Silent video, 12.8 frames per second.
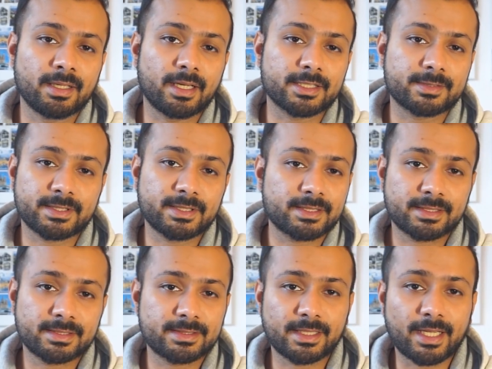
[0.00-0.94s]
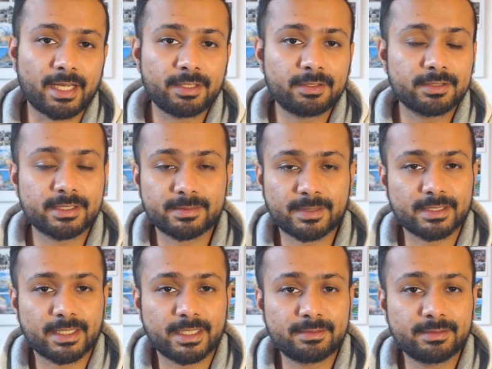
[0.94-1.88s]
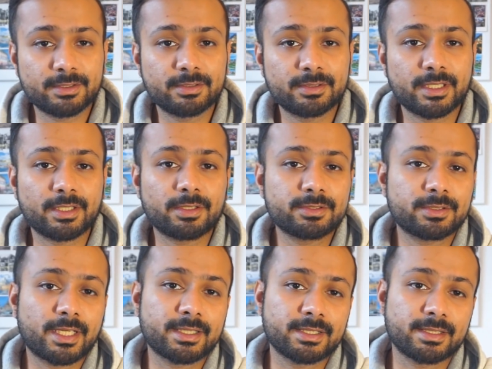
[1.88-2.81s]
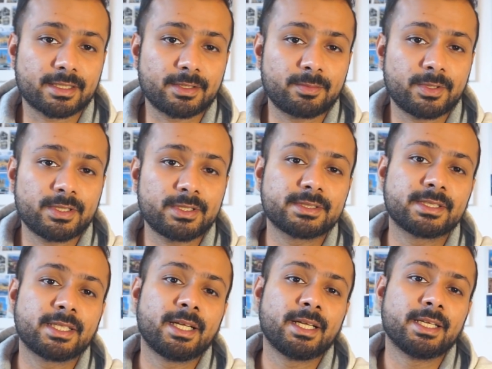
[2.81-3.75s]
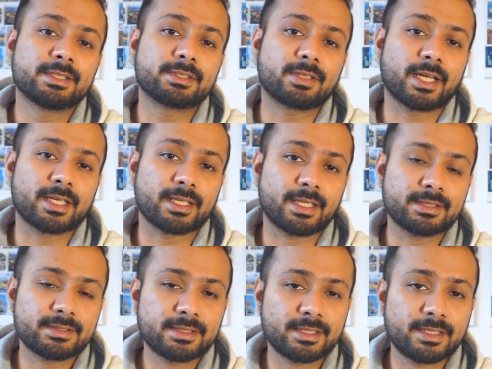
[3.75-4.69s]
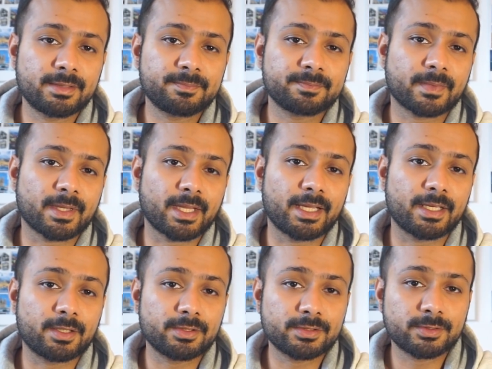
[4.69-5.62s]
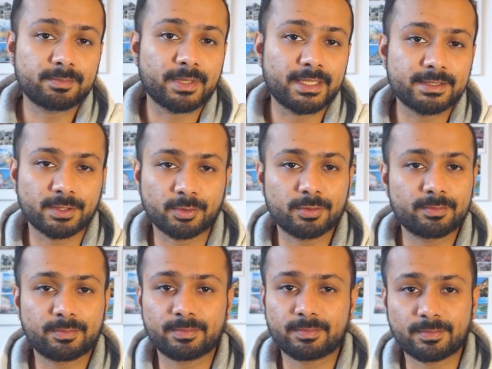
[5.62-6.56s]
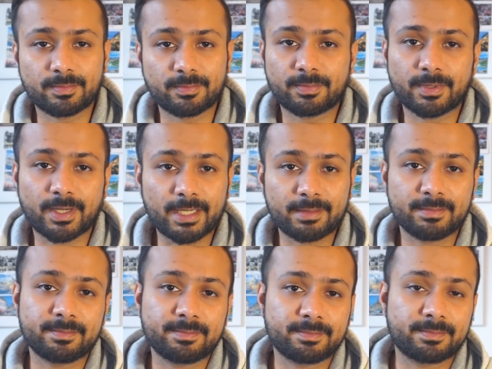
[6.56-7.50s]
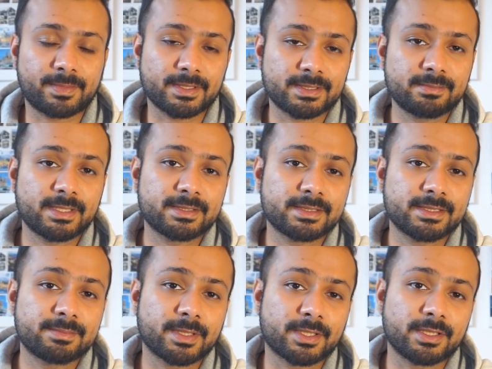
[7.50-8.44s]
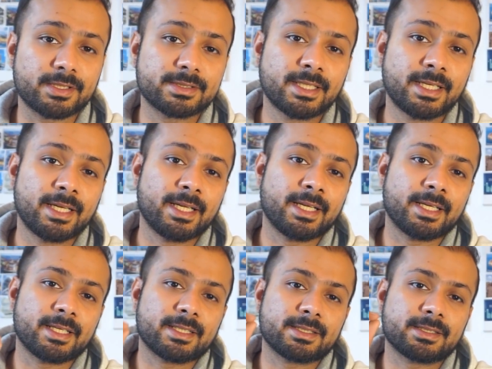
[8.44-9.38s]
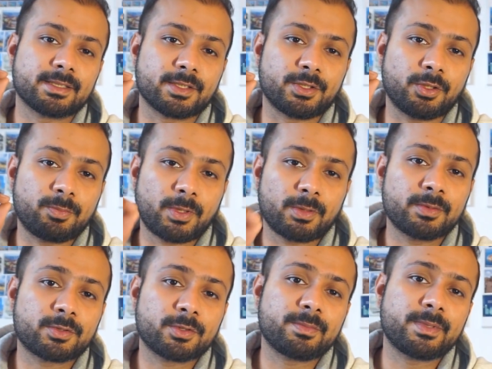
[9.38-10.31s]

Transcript: a special scenario, a special case with you, then also write in the comment so I can answer there. And also please don't write me personal messages, because your problem could